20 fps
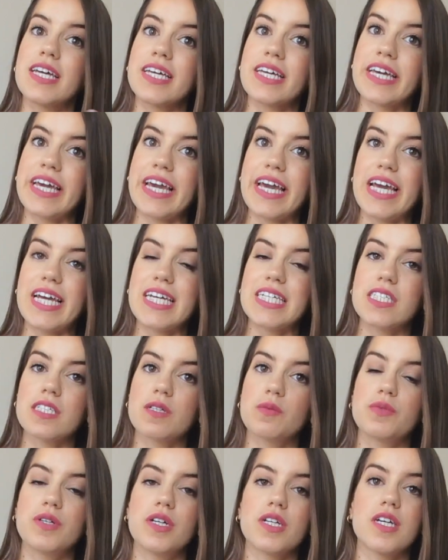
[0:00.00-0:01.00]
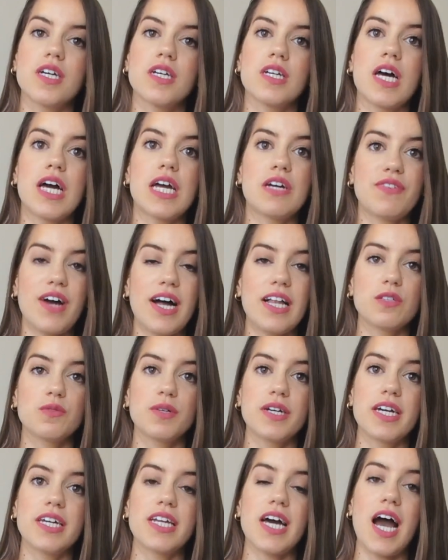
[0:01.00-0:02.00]
case, we're gonna
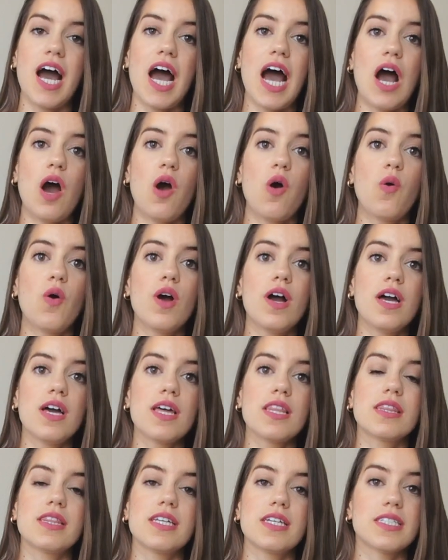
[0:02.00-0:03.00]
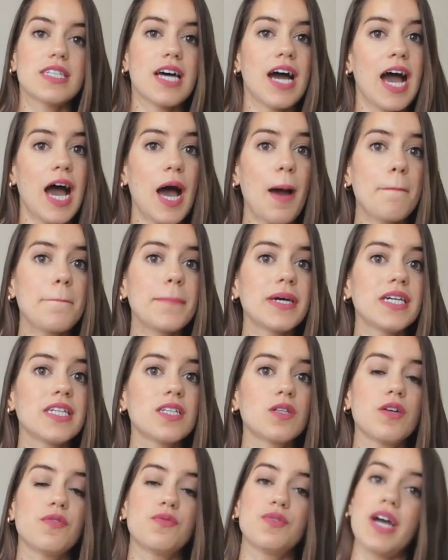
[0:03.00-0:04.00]
evaluate how this
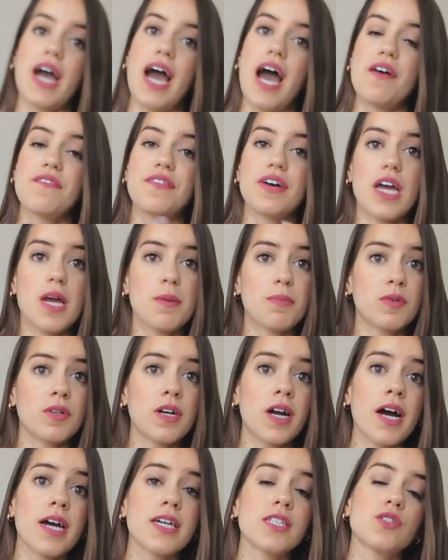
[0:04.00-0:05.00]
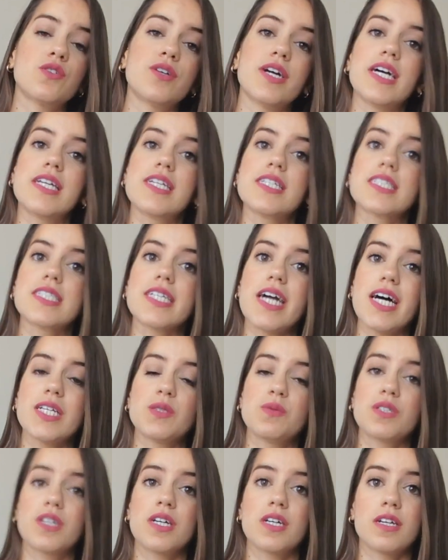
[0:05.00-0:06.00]
happened. If you have MRIs or any
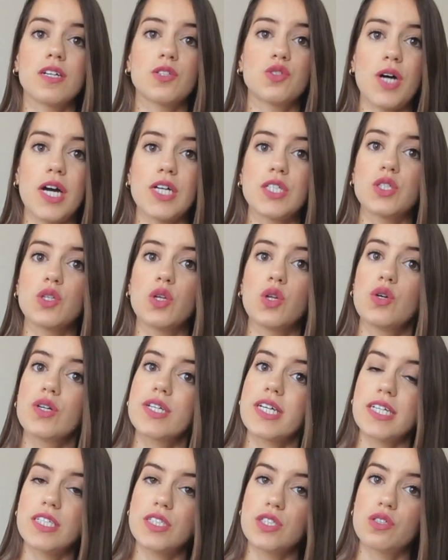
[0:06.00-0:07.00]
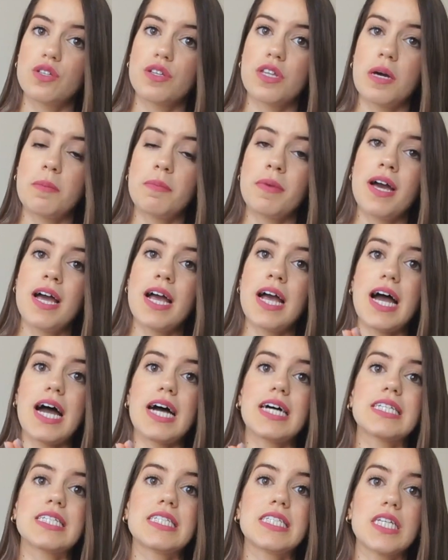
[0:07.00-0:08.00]
scans, we're gonna try to look into them
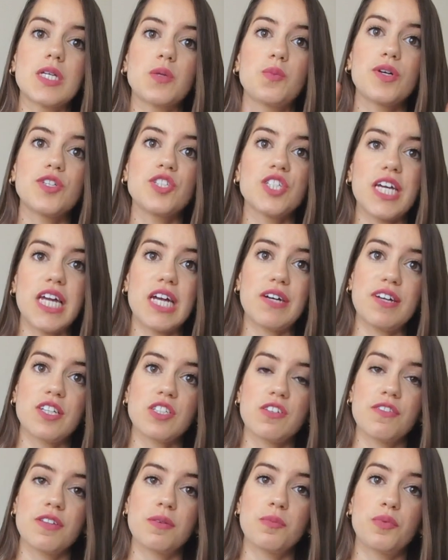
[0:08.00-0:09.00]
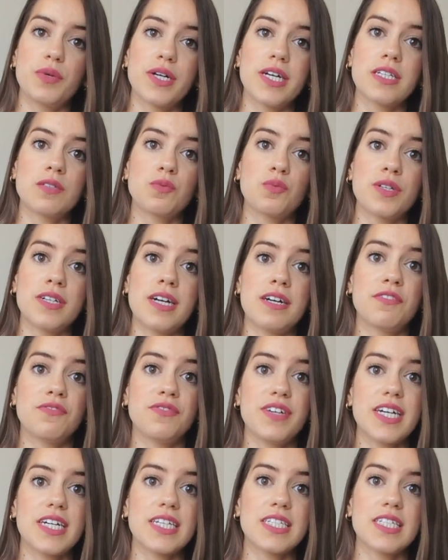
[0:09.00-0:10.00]
and see which areas of the brain were
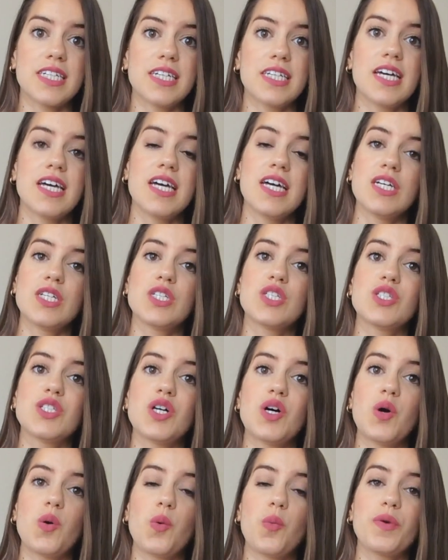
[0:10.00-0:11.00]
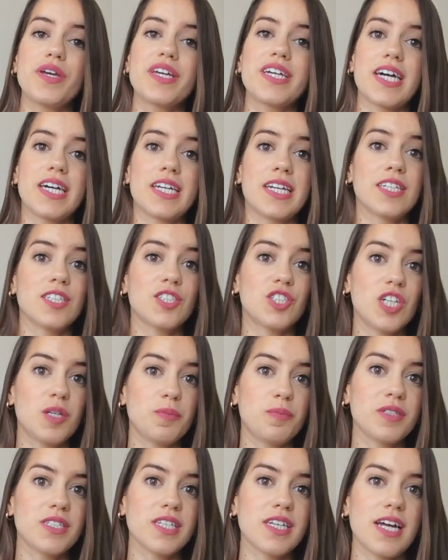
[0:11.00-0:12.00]
affected, so we can
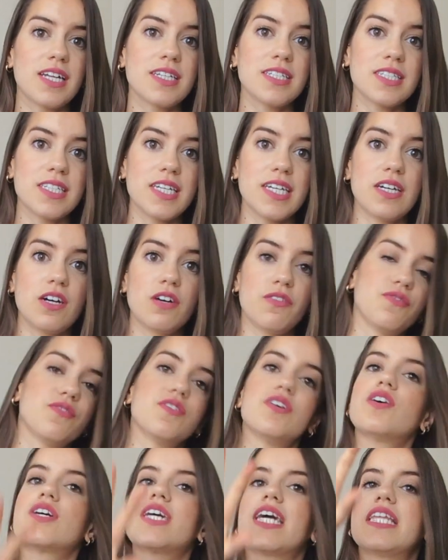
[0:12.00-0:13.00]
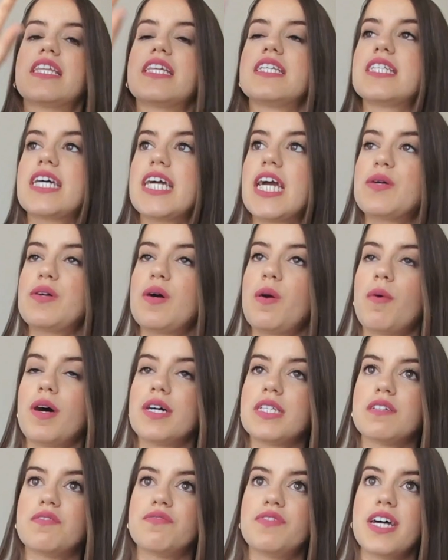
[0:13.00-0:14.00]
interpret it and say, okay, this area
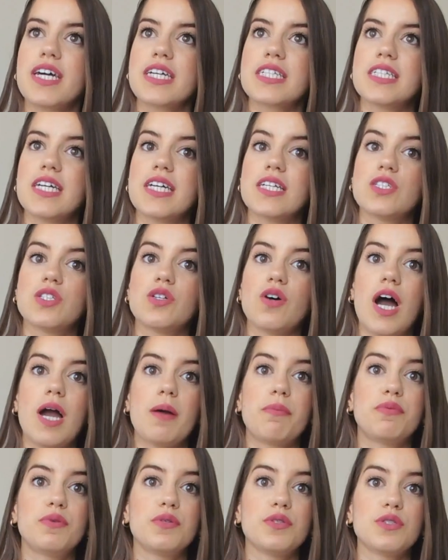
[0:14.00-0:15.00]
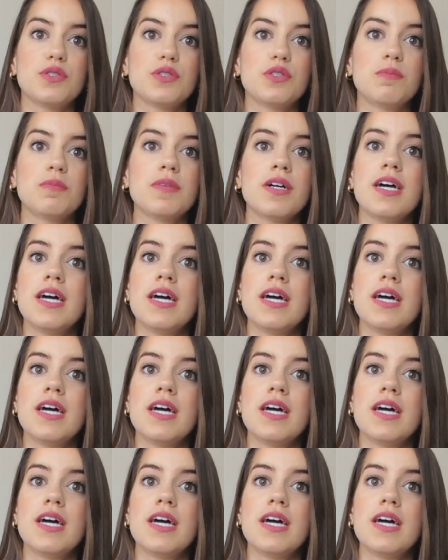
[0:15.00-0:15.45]
was affected, so I presume